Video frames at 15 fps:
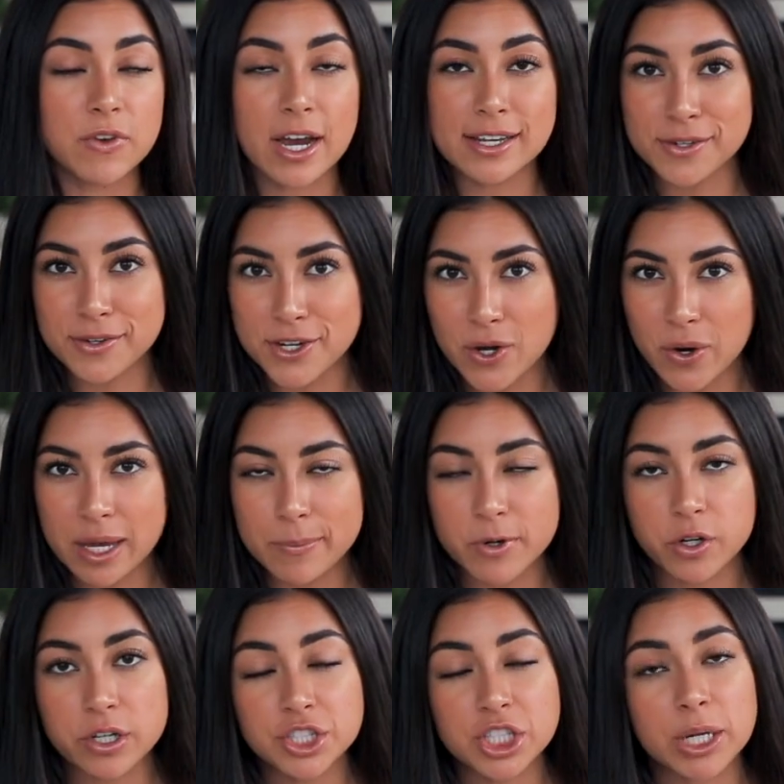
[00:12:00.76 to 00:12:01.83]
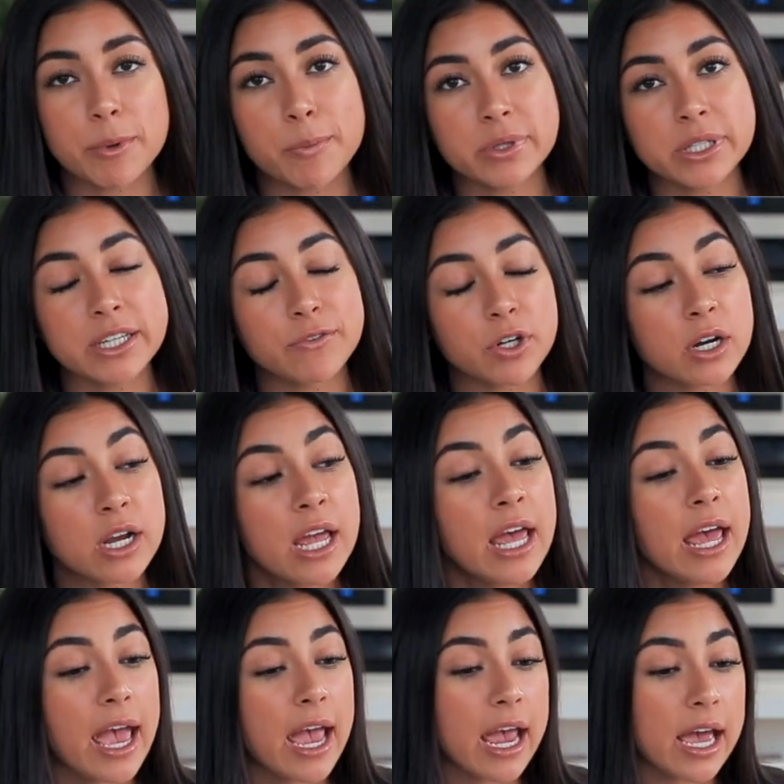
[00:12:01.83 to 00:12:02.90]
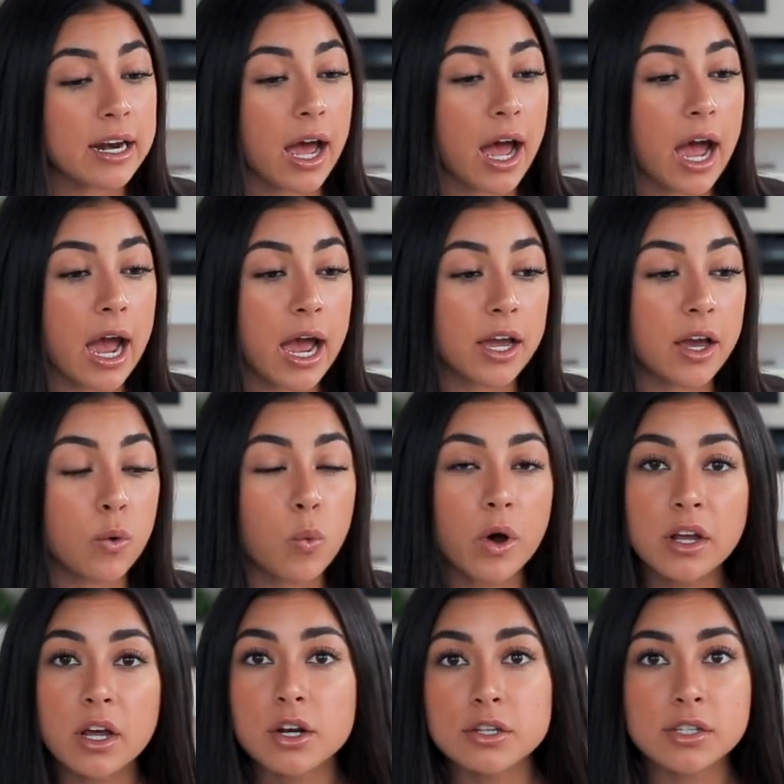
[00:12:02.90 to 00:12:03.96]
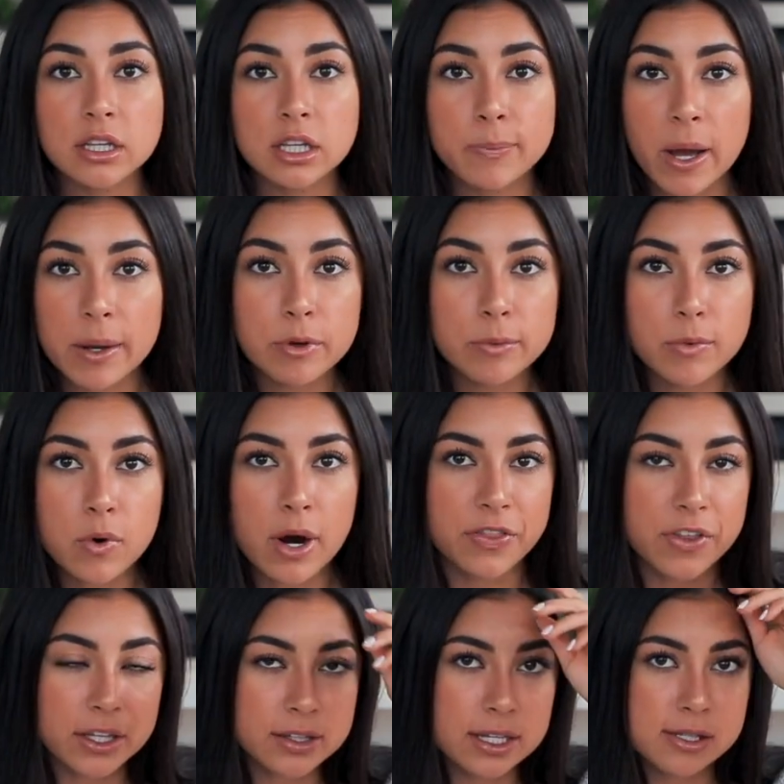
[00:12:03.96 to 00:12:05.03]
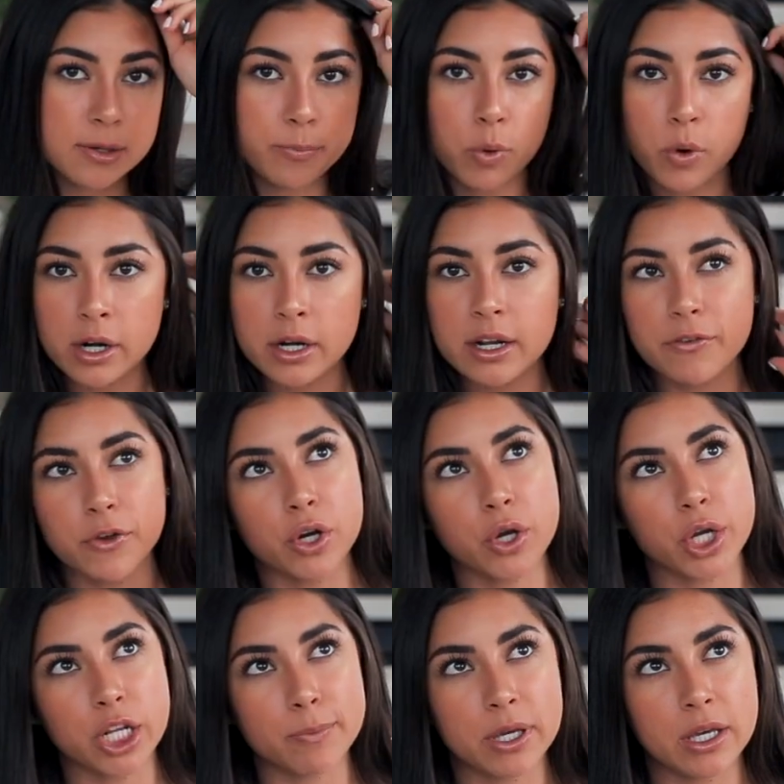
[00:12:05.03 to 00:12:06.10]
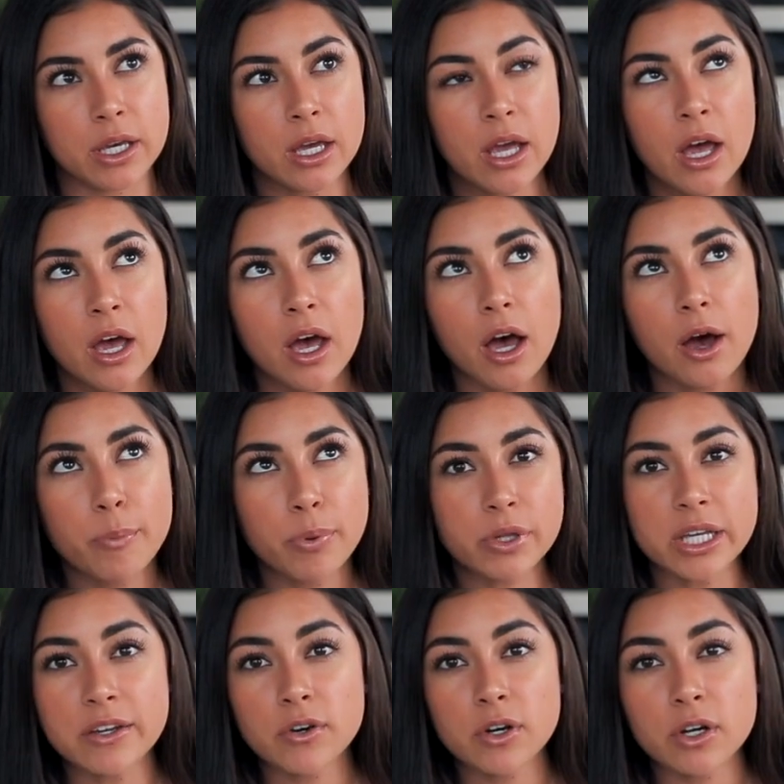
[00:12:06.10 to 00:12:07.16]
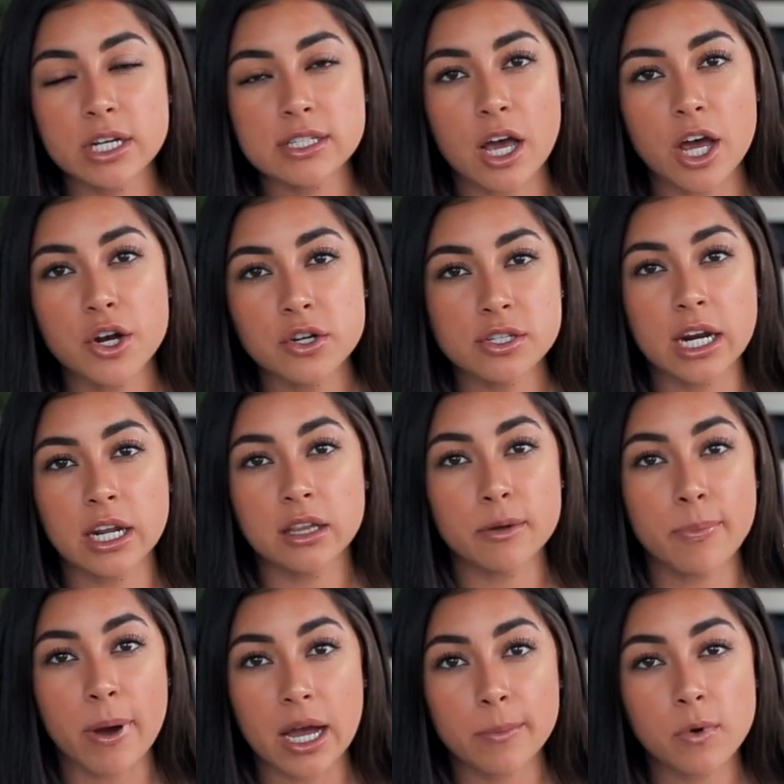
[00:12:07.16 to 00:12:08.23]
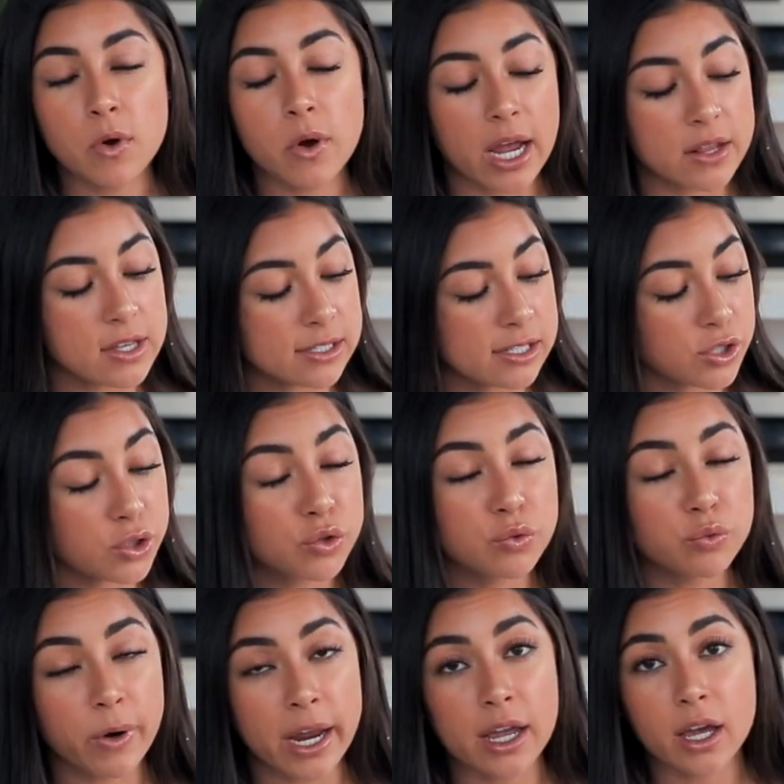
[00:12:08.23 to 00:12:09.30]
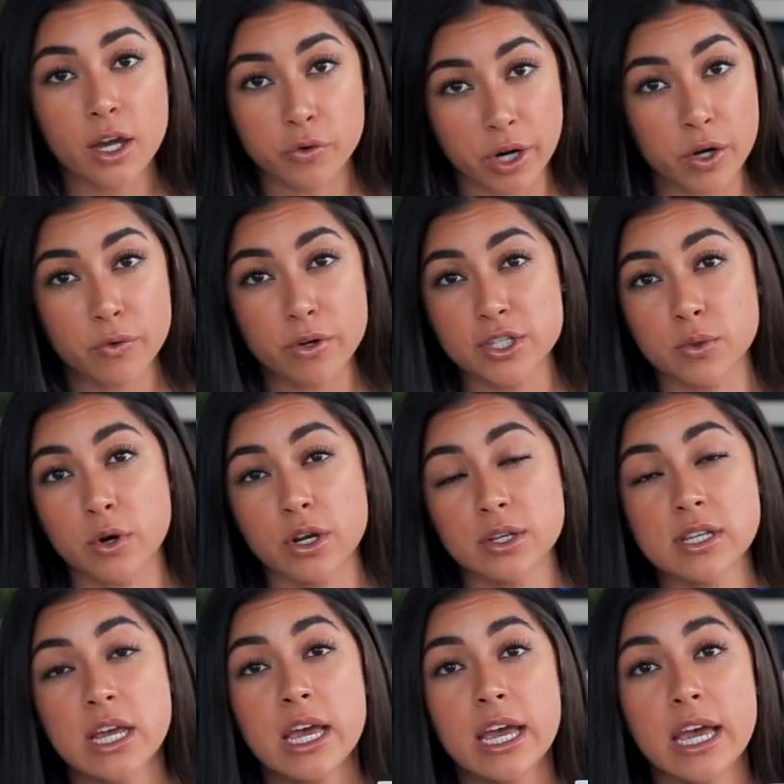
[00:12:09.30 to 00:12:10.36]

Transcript: if you guys don't know, I am a Christian, I'm a believer, and I want to understand the Bible more. I think that's important if you're going to be a believer, is understanding the Bible, and this is a great, a great resource.